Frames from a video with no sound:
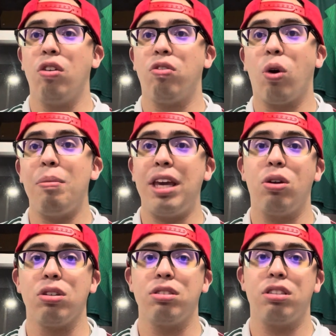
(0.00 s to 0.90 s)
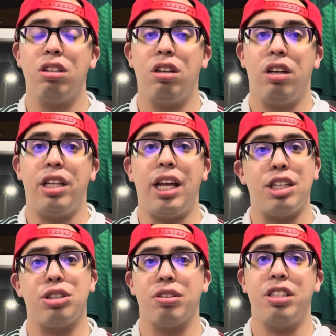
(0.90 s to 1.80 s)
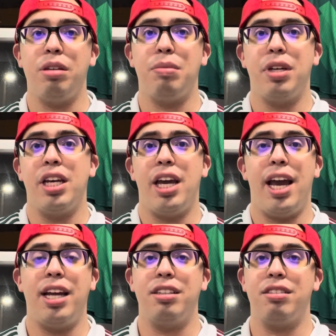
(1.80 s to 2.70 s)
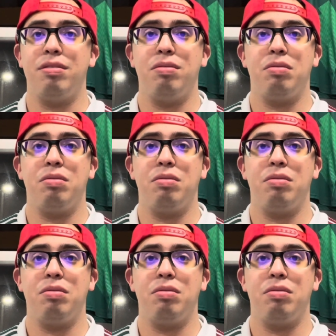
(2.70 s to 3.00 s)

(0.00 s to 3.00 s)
for Mexico's national team and